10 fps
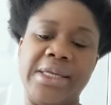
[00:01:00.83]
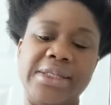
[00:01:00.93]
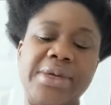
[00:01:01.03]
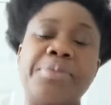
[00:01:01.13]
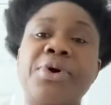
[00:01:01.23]

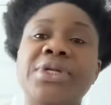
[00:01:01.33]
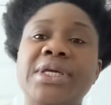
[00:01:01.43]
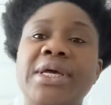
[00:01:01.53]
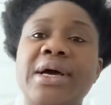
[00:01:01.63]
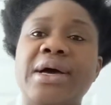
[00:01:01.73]
Is a
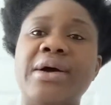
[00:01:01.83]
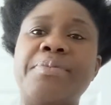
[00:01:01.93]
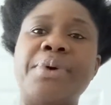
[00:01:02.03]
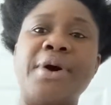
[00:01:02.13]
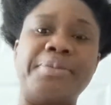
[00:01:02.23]
pony
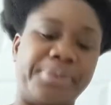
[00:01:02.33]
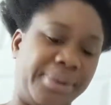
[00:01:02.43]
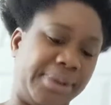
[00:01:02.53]
pop.